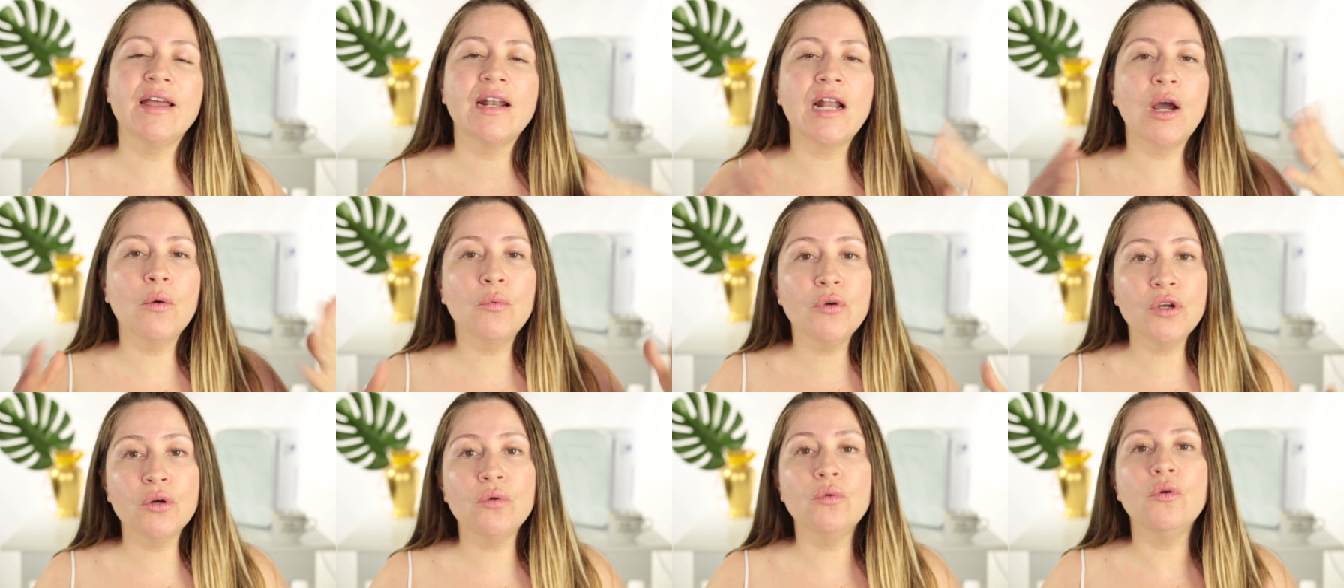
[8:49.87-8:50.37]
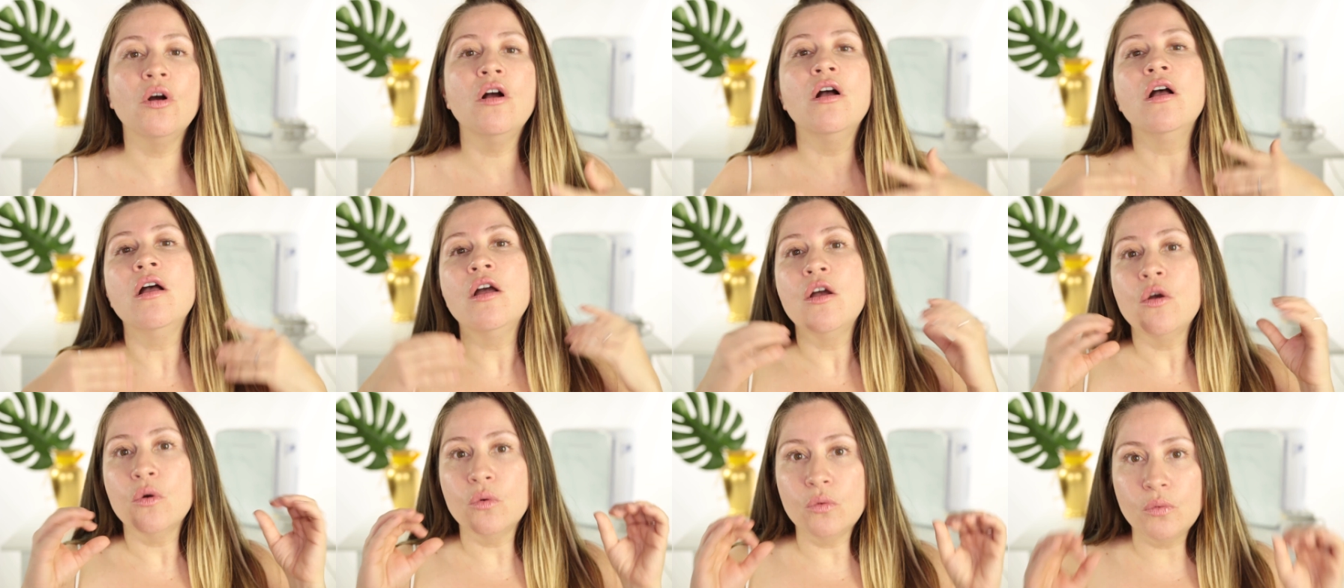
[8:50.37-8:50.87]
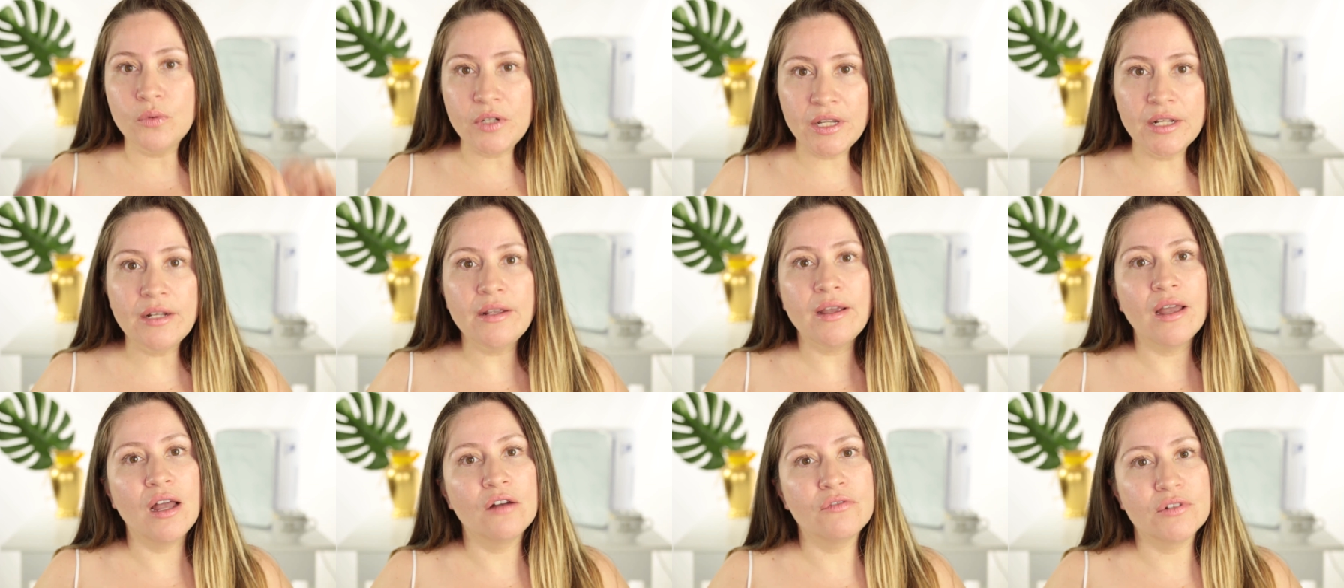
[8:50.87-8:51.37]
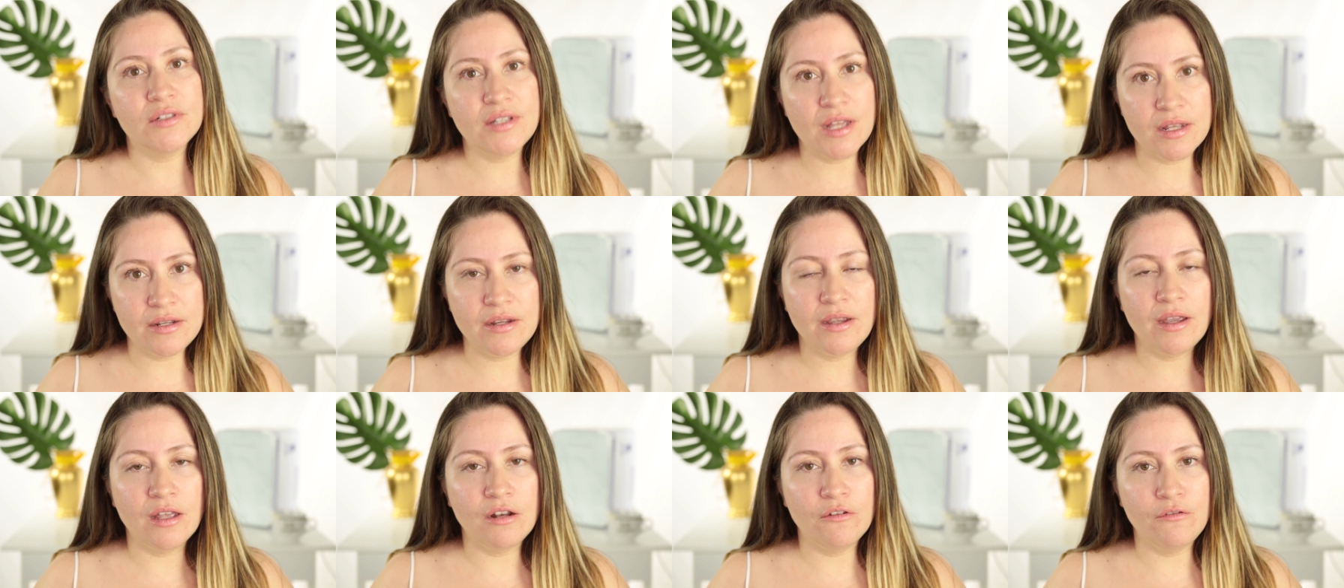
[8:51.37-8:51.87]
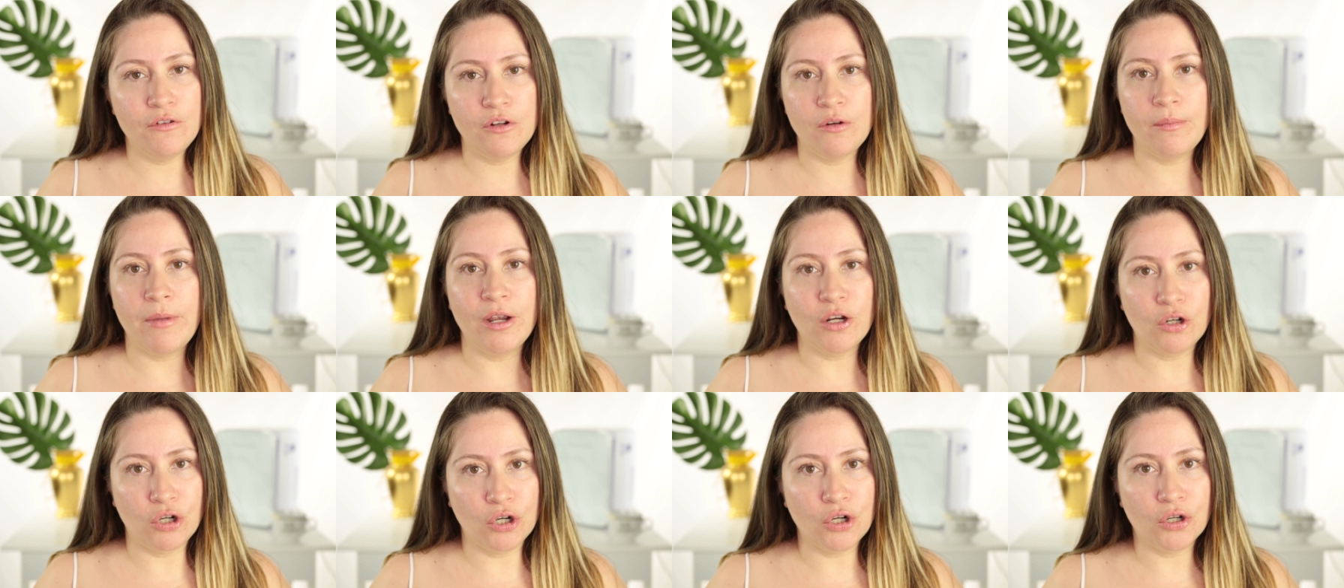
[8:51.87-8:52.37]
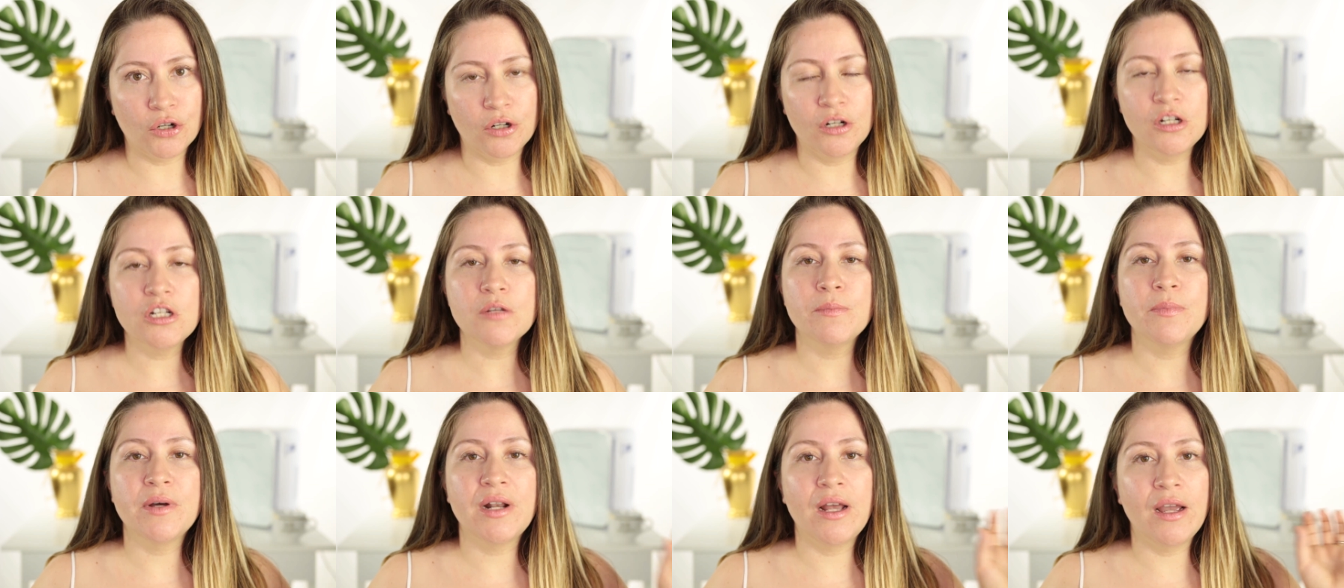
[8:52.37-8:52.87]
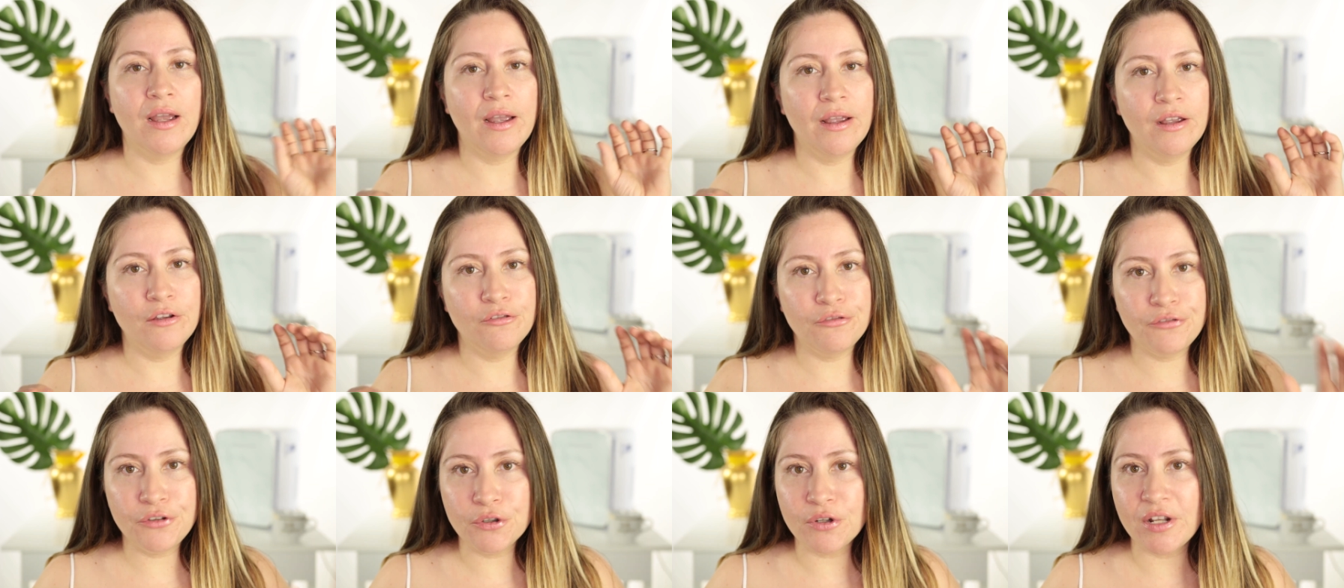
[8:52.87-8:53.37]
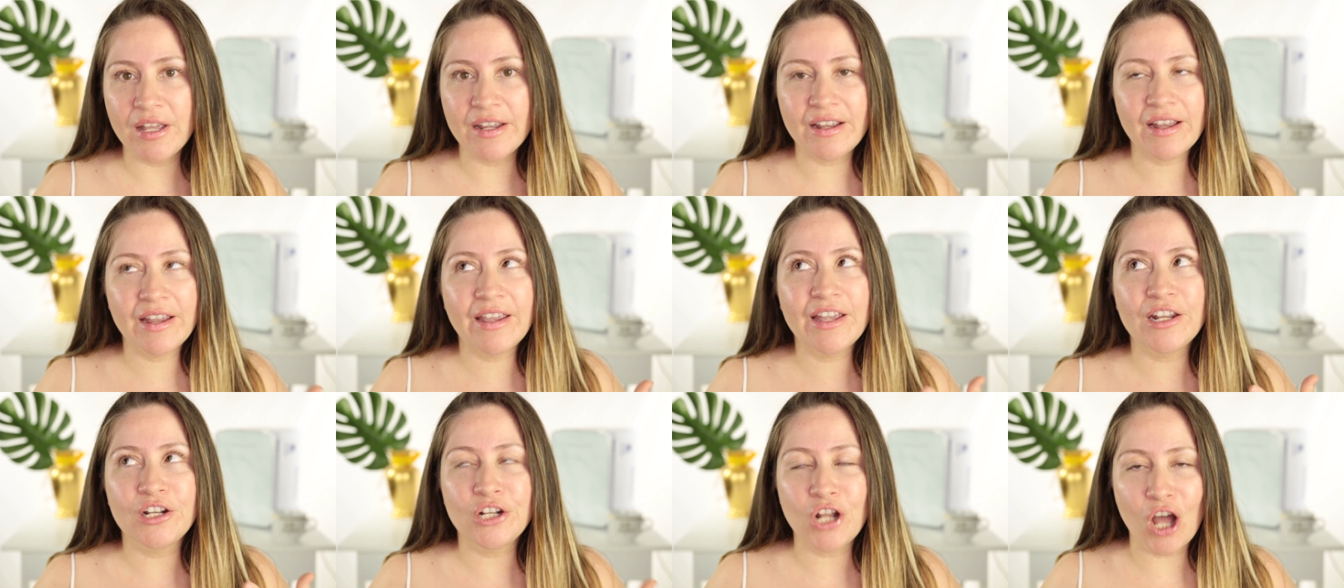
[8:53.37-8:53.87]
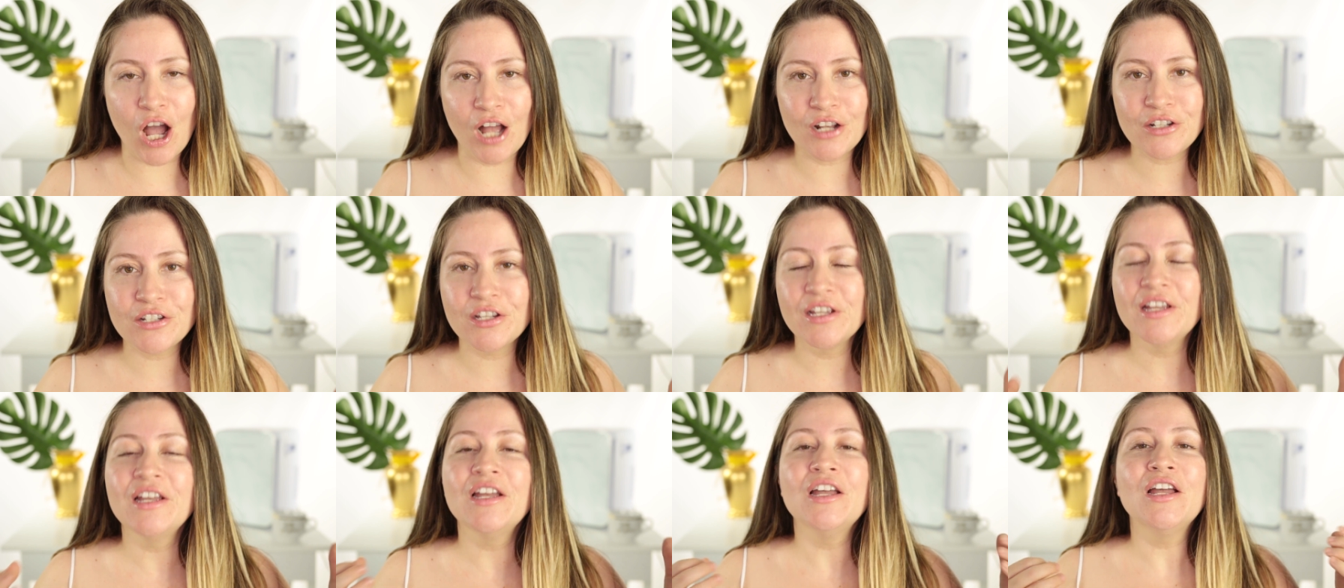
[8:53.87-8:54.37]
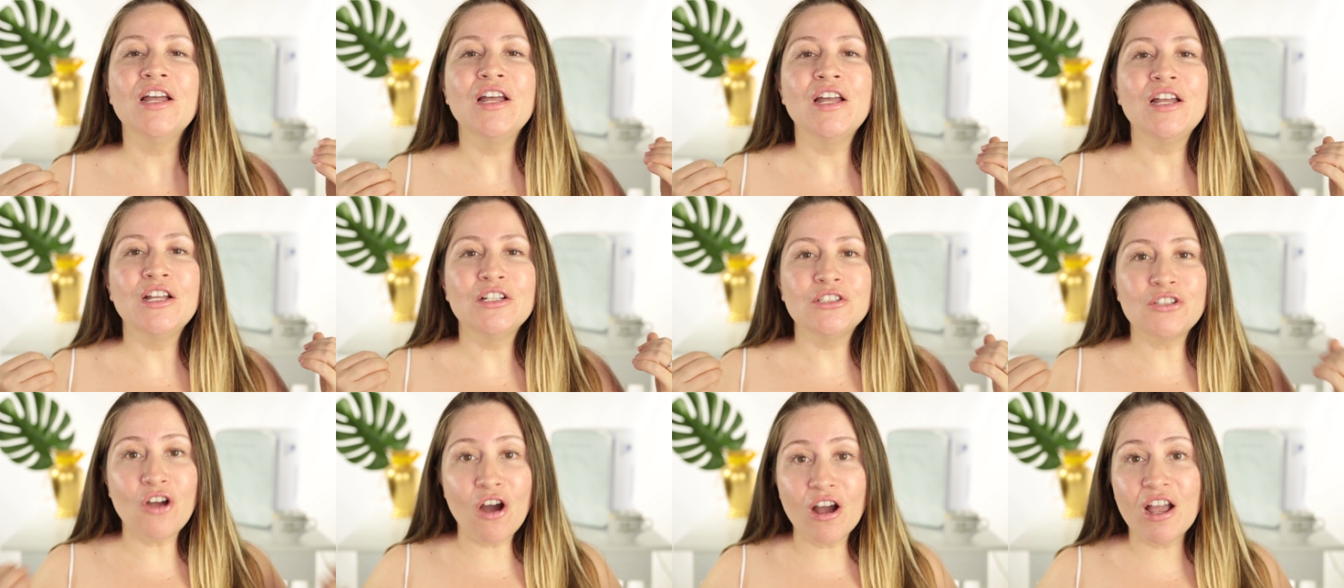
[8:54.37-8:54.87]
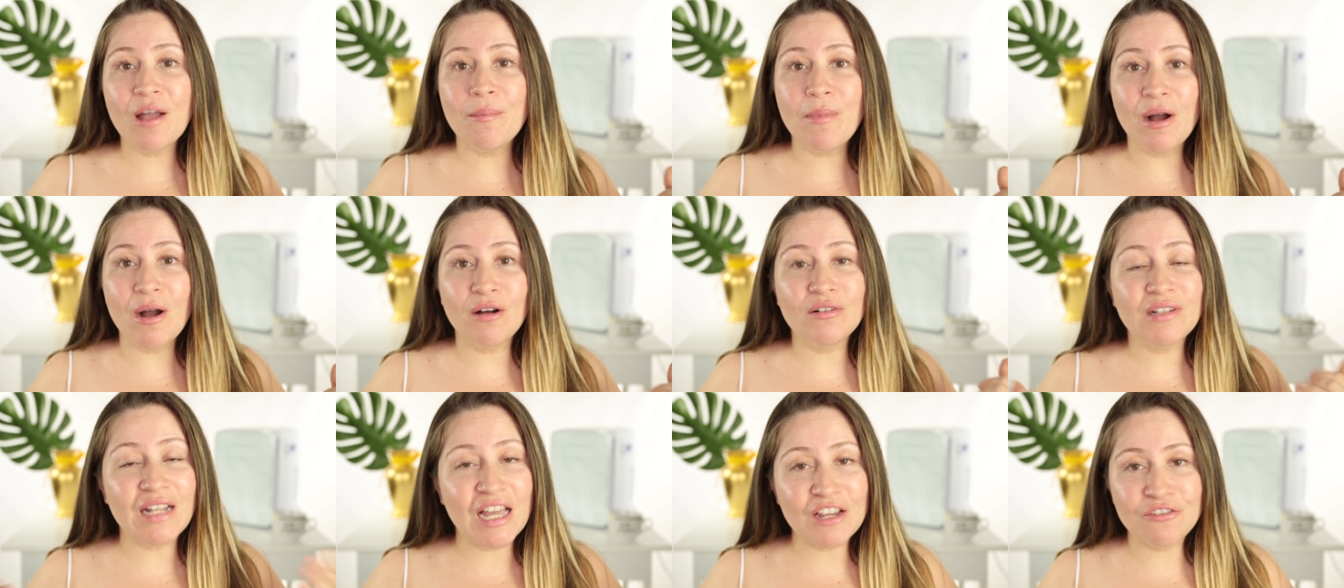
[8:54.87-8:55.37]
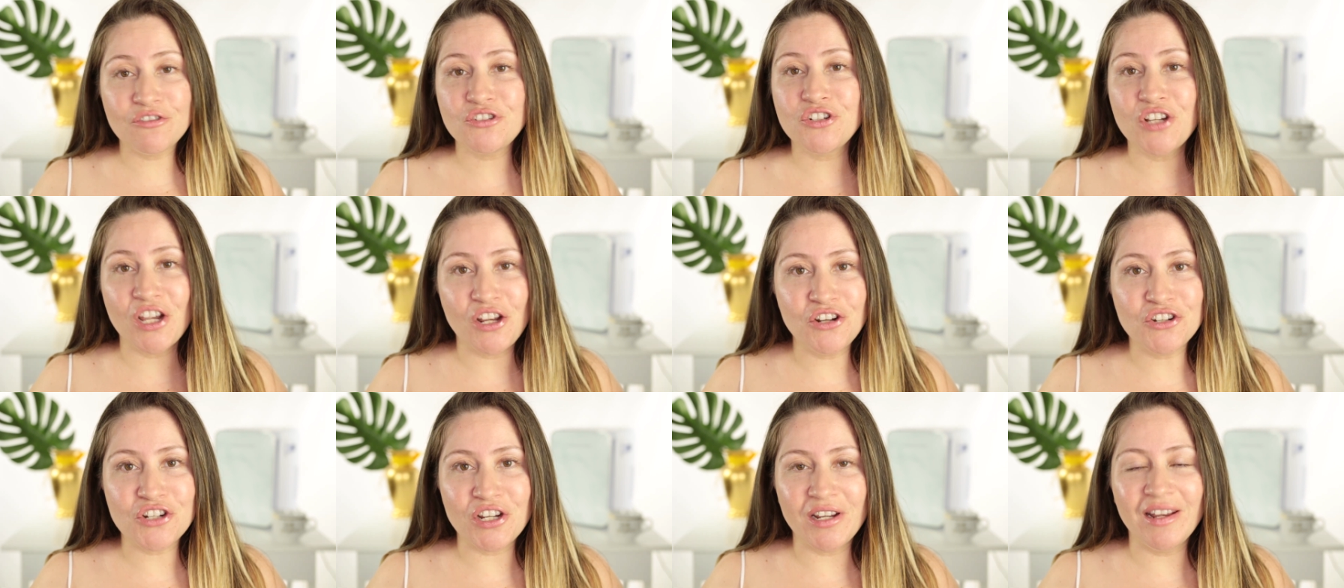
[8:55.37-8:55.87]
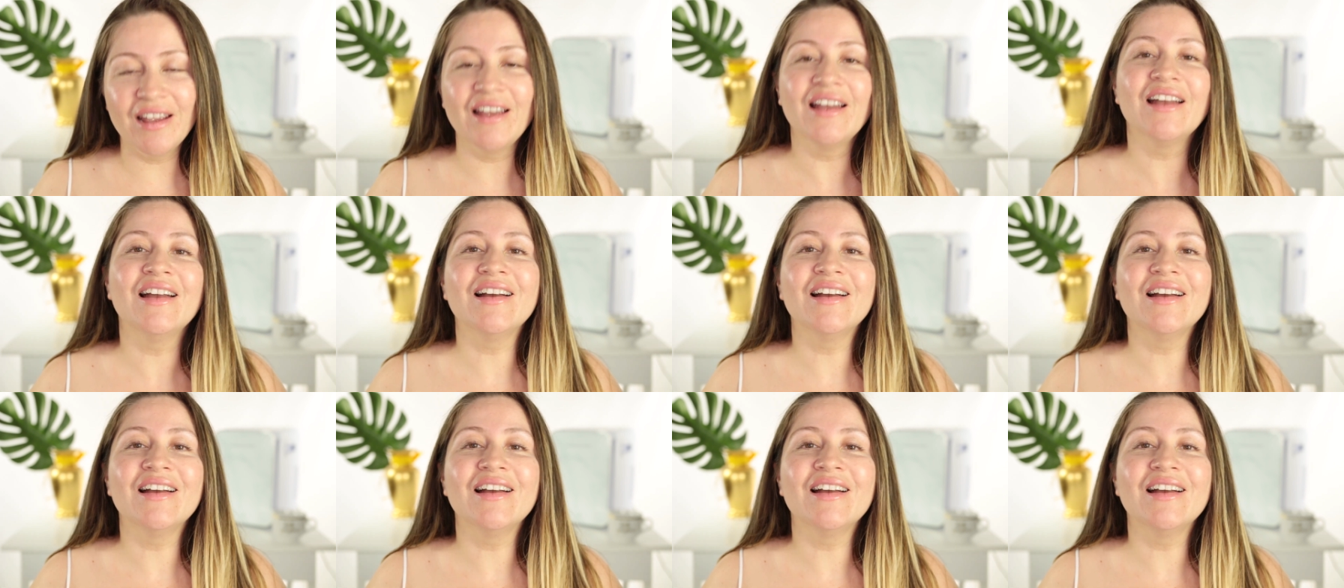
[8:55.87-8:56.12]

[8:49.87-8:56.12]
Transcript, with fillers: And I will really have a dedicated video microcurrent, but I feel like I cannot talk about life-changing